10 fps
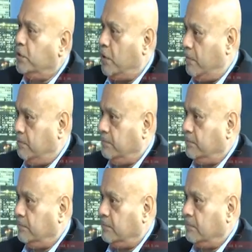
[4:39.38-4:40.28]
job.
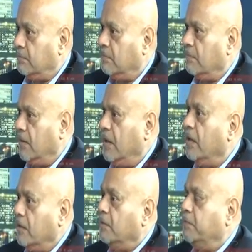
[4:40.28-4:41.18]

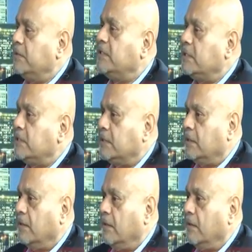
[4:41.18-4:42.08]
The business
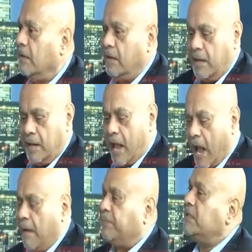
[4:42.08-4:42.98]

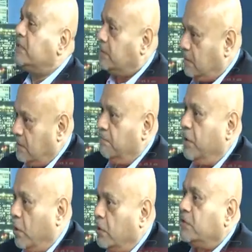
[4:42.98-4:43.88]
happens
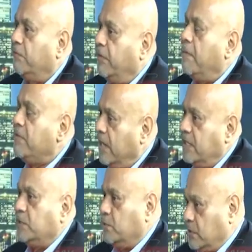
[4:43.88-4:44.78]
because of them,
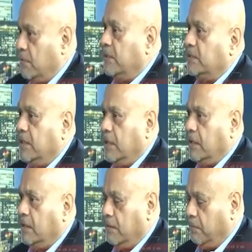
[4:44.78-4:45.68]
yes, to some extent,
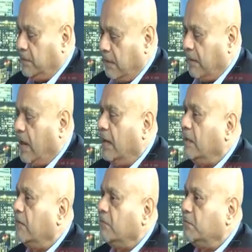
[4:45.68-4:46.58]
but the
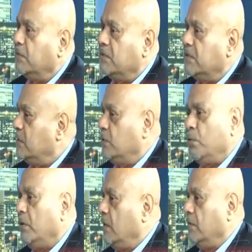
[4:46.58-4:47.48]
reality of the business is
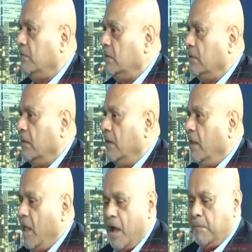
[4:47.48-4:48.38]
totally different.
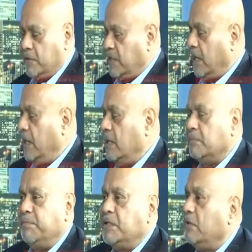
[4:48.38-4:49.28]
I mean, signing a
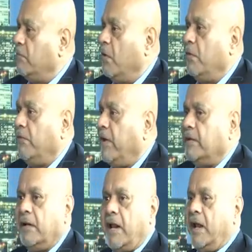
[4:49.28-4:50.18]
piece of contract
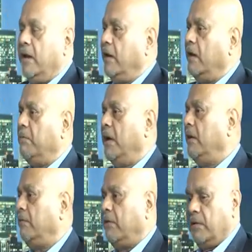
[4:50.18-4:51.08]
that I did a
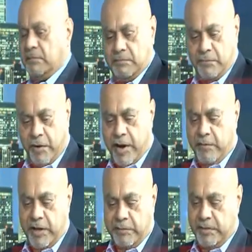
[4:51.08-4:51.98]
bilateral trade
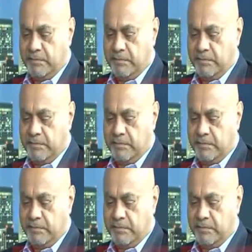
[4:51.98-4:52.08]
with